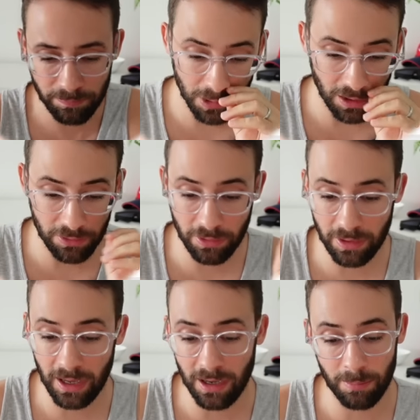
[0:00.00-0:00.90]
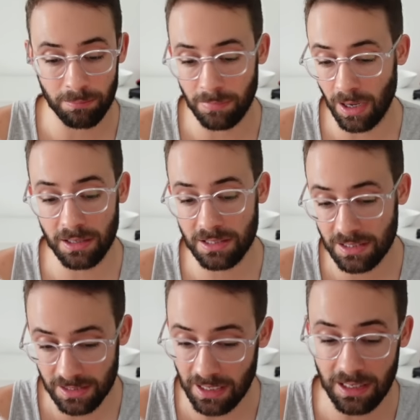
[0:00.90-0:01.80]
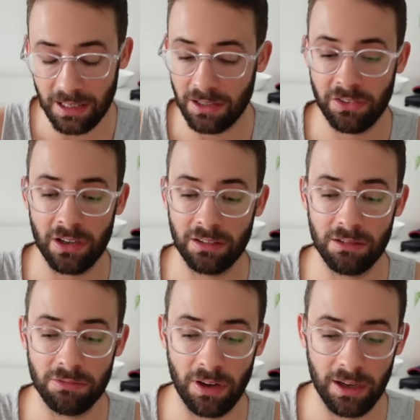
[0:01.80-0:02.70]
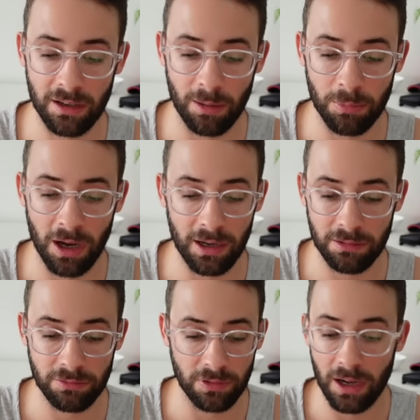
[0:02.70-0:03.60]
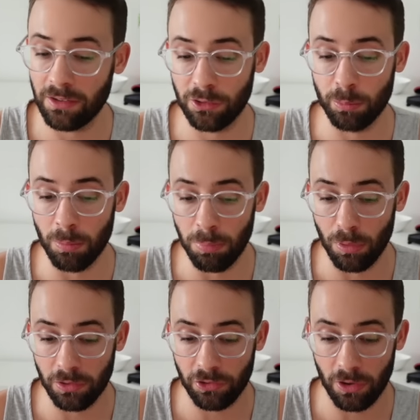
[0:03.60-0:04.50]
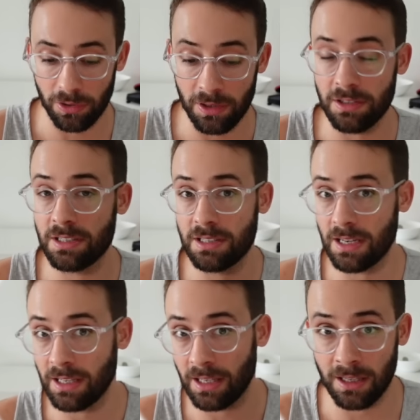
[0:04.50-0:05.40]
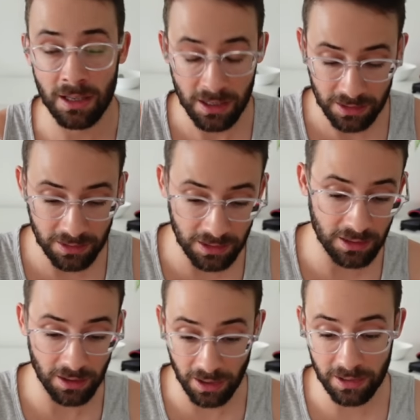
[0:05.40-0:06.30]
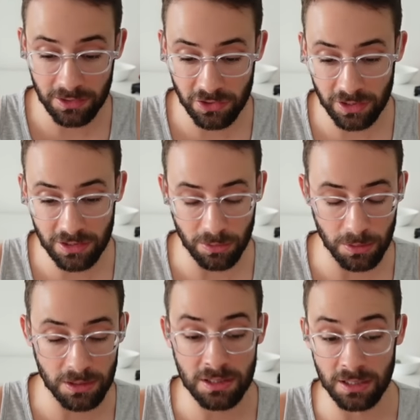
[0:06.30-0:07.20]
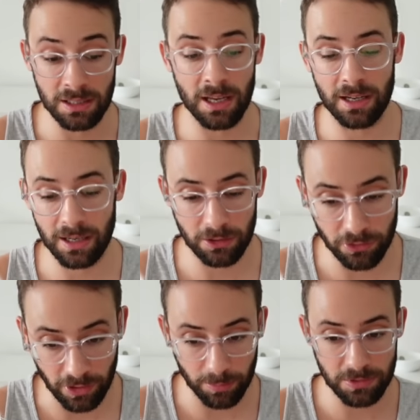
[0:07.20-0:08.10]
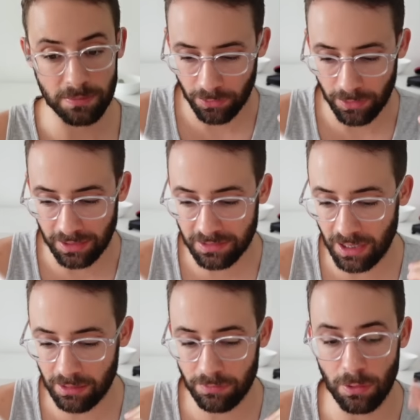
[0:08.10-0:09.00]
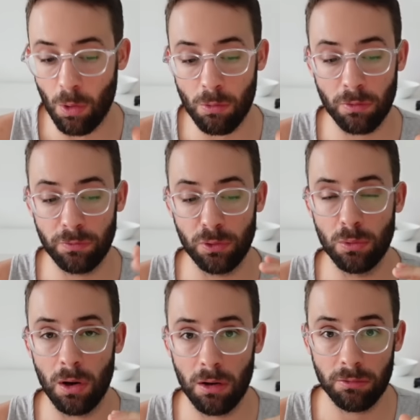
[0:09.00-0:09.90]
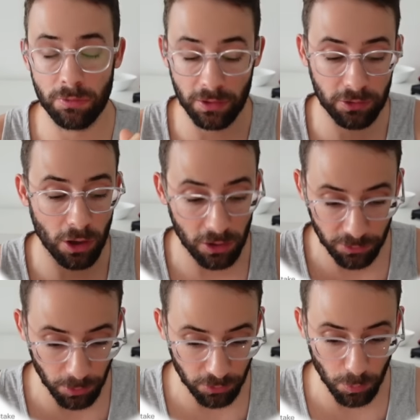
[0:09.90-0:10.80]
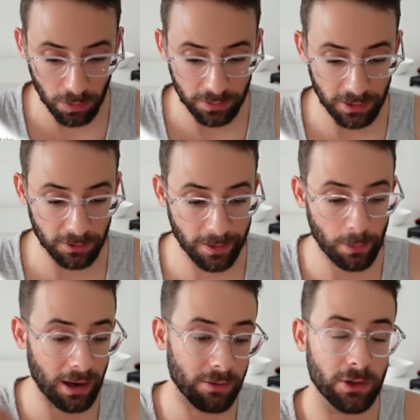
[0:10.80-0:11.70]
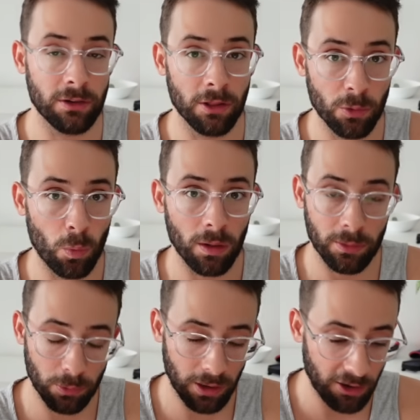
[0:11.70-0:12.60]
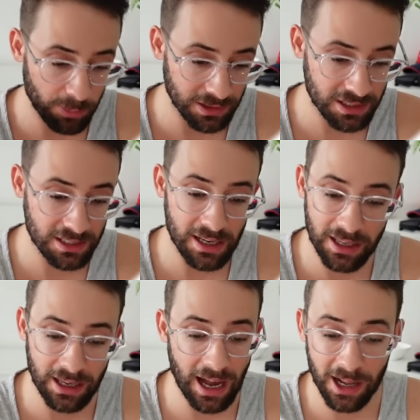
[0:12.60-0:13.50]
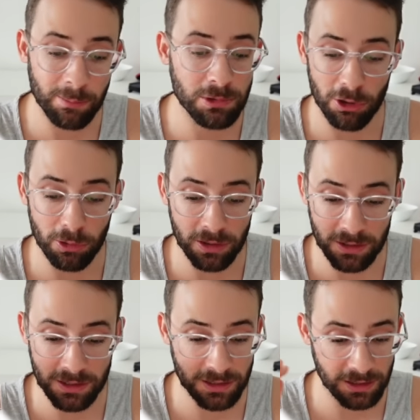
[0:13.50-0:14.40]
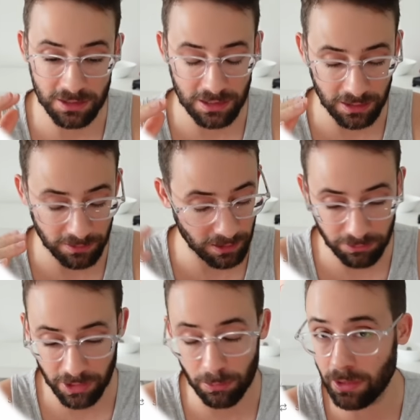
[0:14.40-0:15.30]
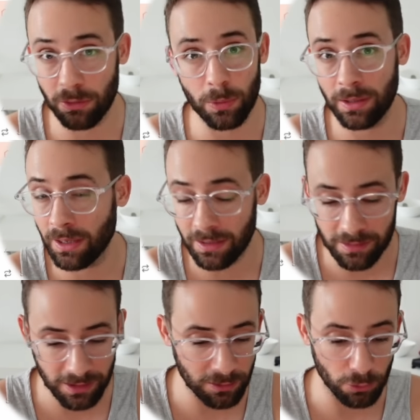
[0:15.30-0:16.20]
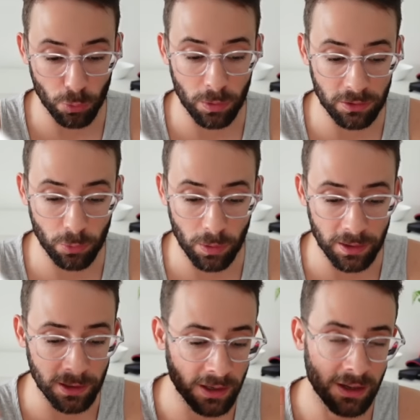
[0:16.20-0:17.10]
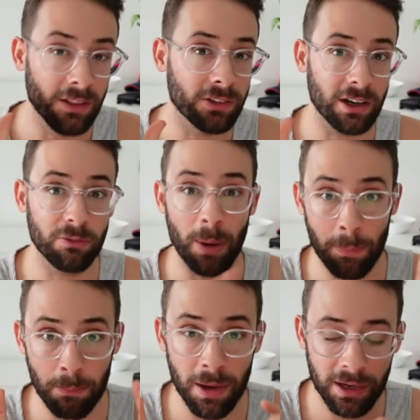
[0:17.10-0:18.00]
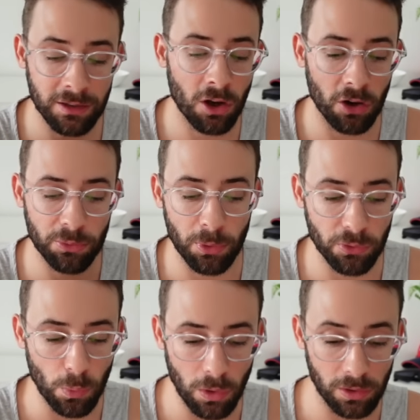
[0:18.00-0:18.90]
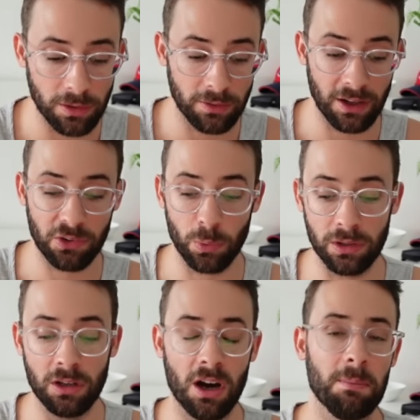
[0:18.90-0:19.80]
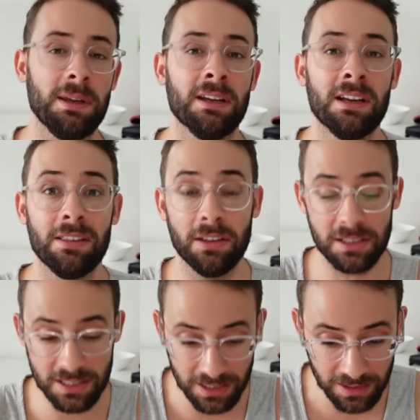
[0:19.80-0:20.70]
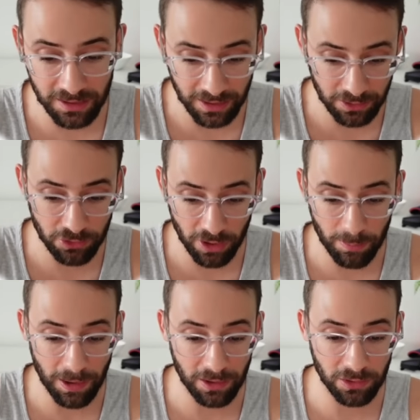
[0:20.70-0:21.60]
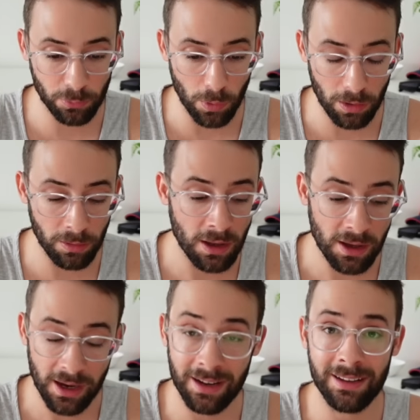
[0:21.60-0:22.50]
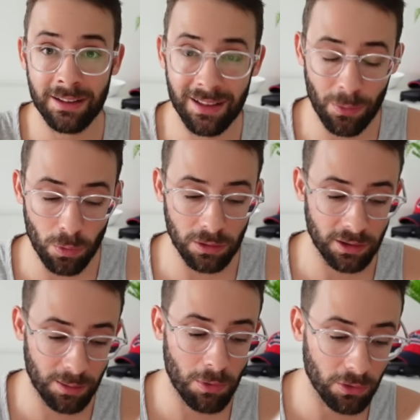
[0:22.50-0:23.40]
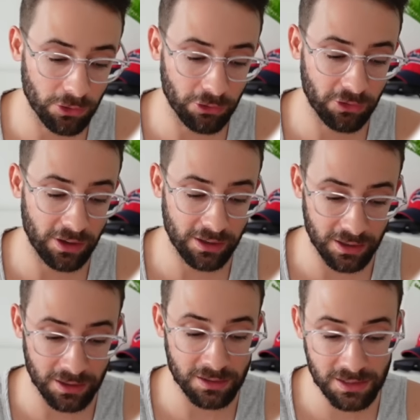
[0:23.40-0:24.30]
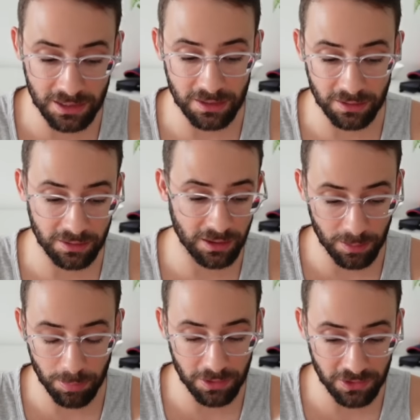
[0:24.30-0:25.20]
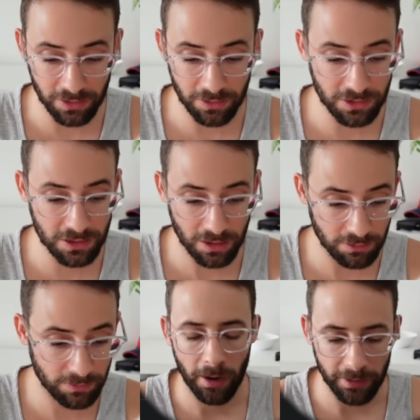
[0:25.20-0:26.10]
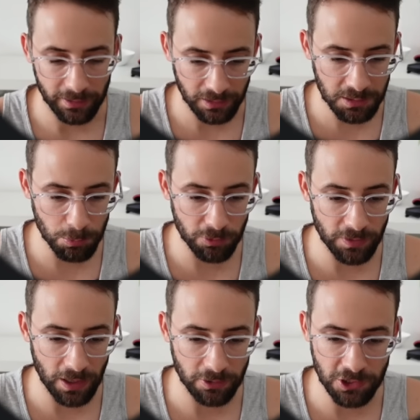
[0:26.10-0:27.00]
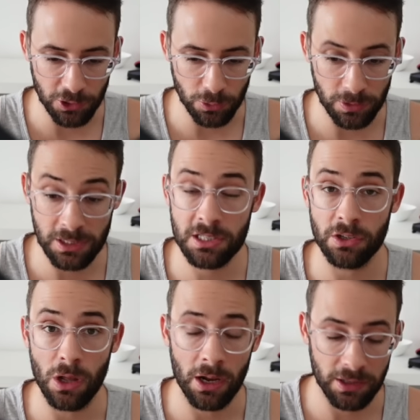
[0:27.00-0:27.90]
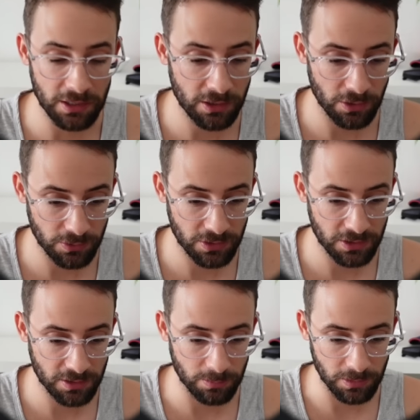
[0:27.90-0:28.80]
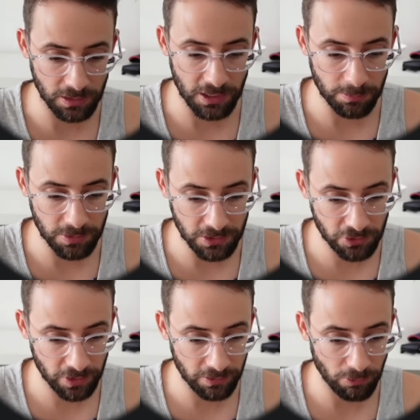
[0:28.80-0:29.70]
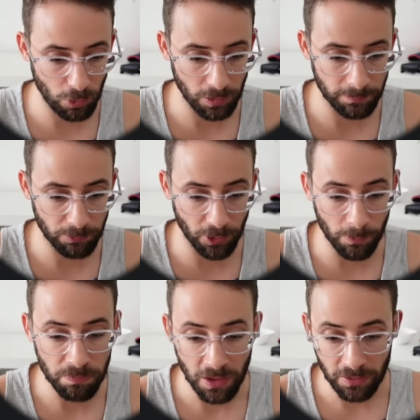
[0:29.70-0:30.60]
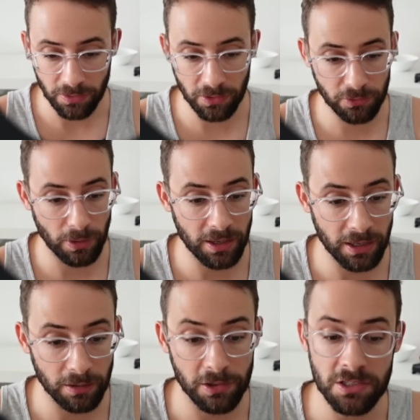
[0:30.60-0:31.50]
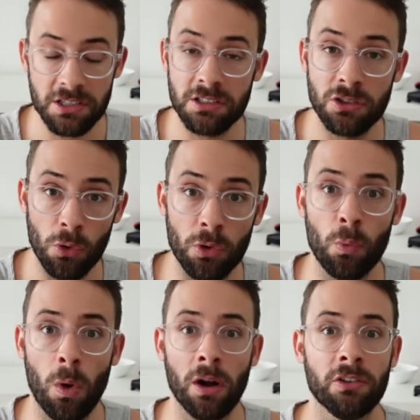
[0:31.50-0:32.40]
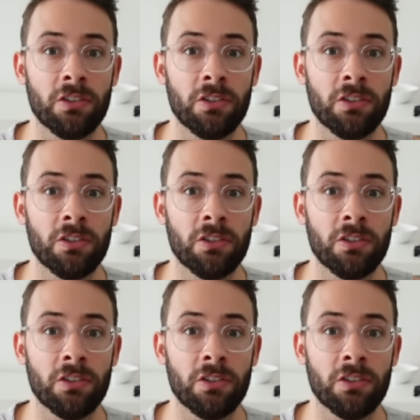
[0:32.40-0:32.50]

But other than that, I'm not staking Injective, and I'm kind of not super bullish on staking the I N J token to get airdrops. that's kind of an overview of this Cosmos wallet here. Now I have another wallet where I've been staking Atom tokens since, like, I forget when, twenty nineteen or twenty twenty. It's kind of my main Cosmos wallet, and that's what got me that T I A airdrop as well. And in that wallet, I'm also staking T I A and a bunch of other stuff. All right, let's move now to the Solana ecosystem and keep this train rolling. So this right here is SonarWatch.